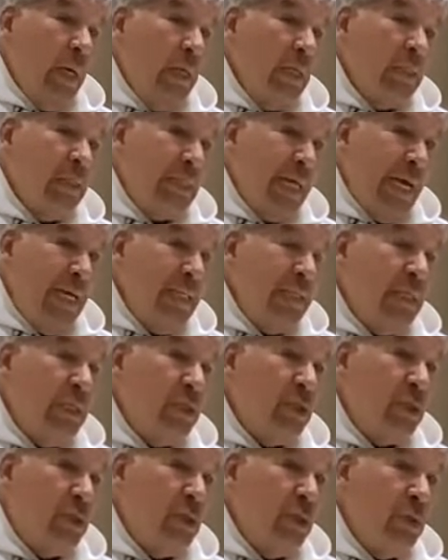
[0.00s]

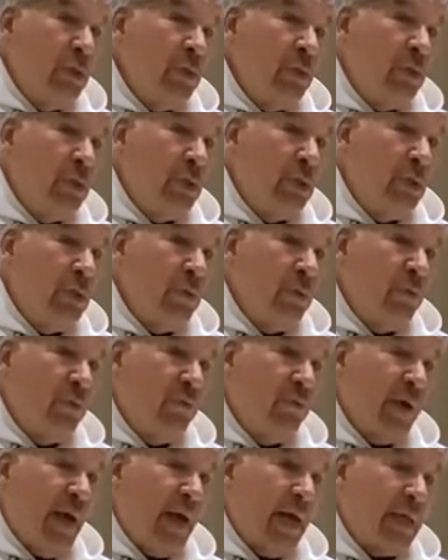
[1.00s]
Sadness due to the
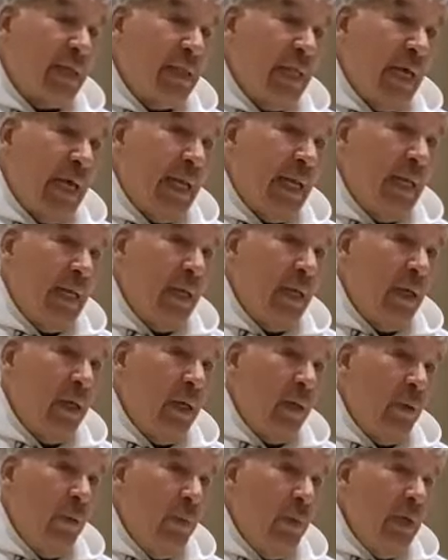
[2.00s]
fact that
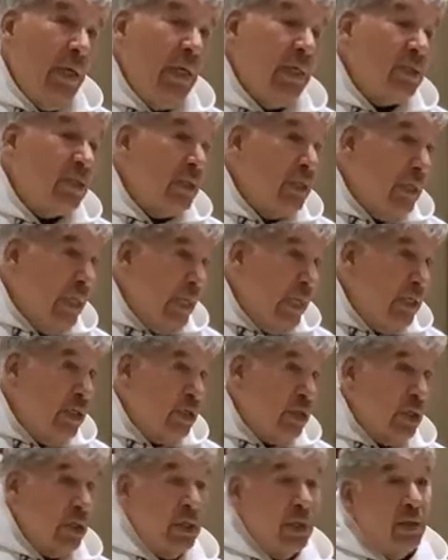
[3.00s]
we as a
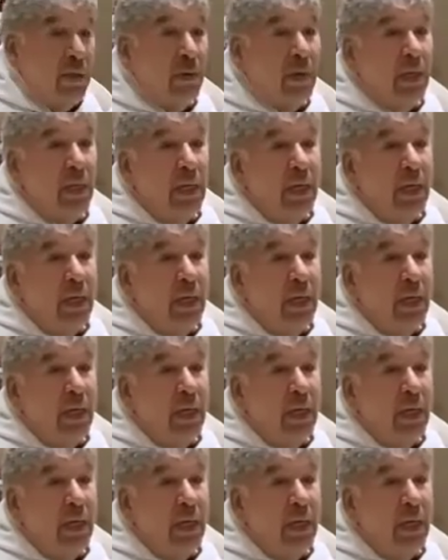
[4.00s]
nation